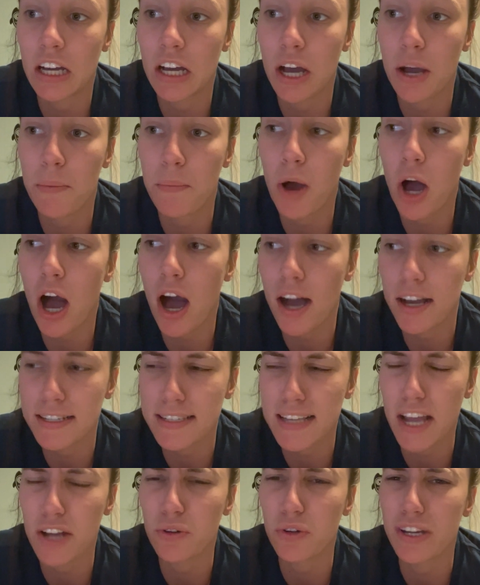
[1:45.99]

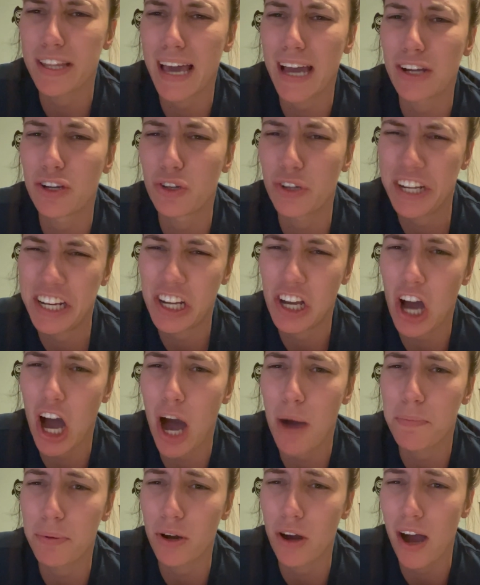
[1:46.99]
oxide or that green
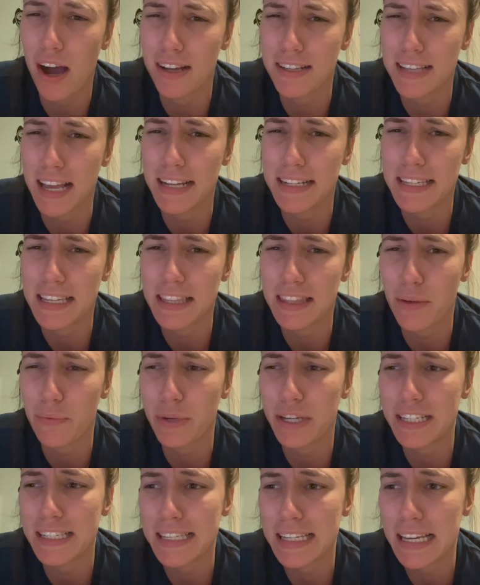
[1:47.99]
copper oxide tint that
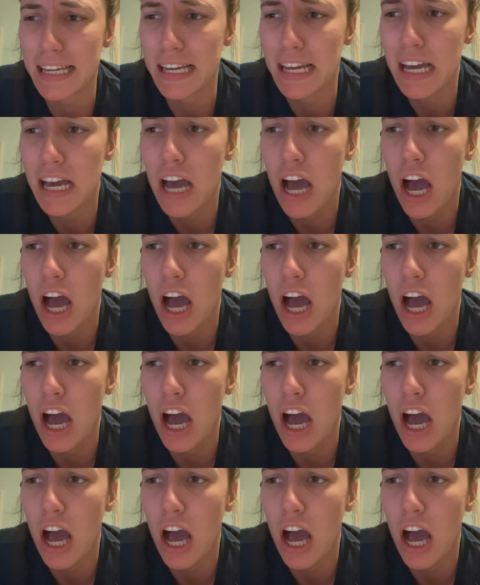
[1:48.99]
we see.